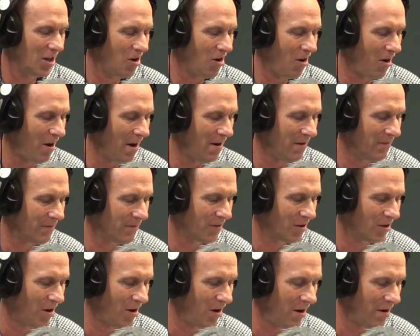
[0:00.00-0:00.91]
kind
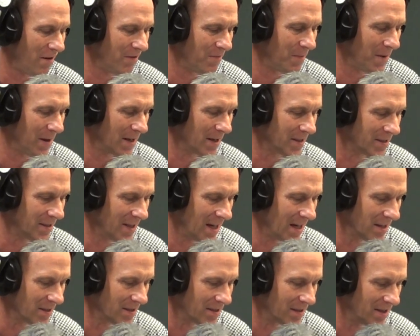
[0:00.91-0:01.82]
of makes
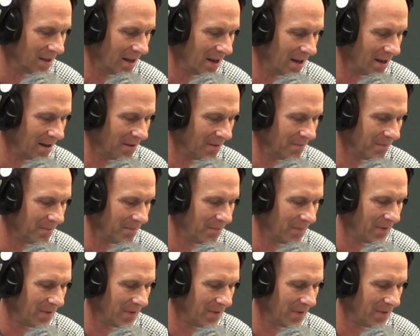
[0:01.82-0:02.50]
sense that our